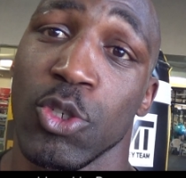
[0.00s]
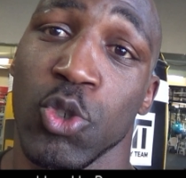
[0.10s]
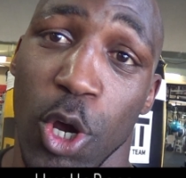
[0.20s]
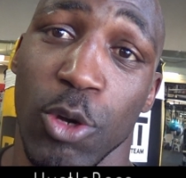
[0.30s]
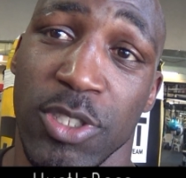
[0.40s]

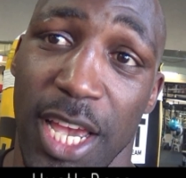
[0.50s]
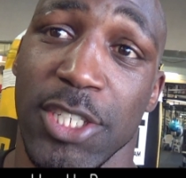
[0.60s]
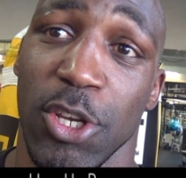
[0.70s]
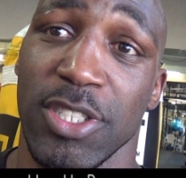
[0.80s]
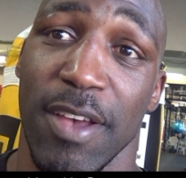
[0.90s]
true
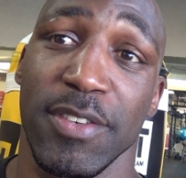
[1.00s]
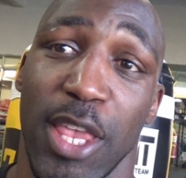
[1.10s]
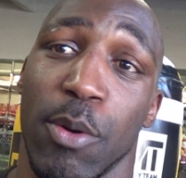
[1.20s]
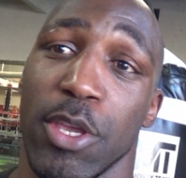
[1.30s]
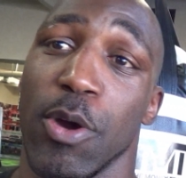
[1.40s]
test yourself and
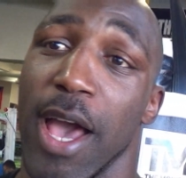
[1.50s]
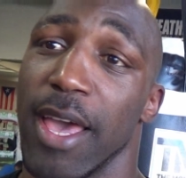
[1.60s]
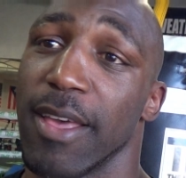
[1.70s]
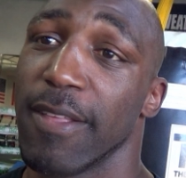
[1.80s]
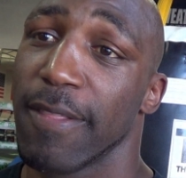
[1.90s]
see where you at.
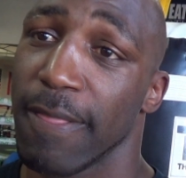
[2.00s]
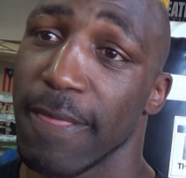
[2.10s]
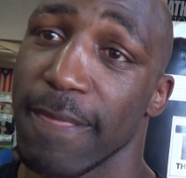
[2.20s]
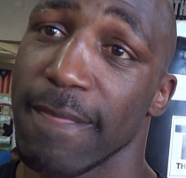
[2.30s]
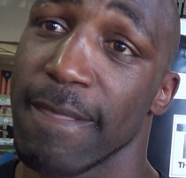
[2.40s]

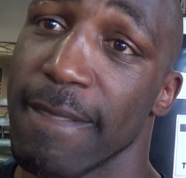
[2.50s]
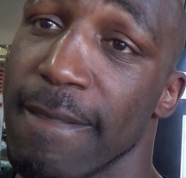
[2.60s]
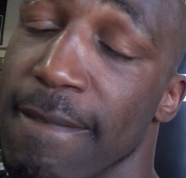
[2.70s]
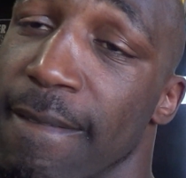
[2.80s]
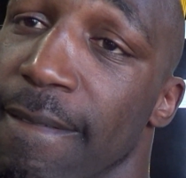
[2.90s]
Okay,
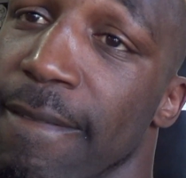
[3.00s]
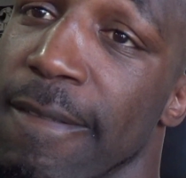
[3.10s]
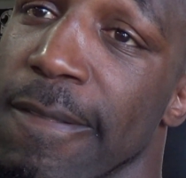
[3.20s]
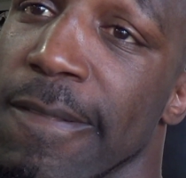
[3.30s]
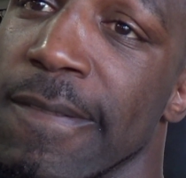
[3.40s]

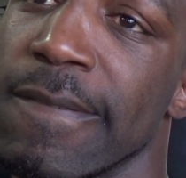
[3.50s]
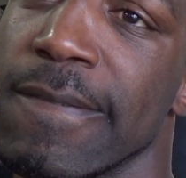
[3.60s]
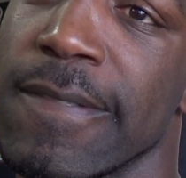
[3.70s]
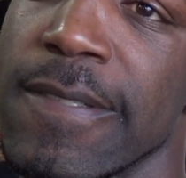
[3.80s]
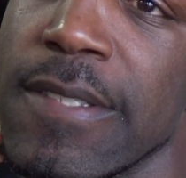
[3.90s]
now
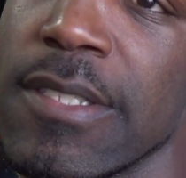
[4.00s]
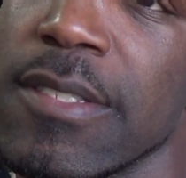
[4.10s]
you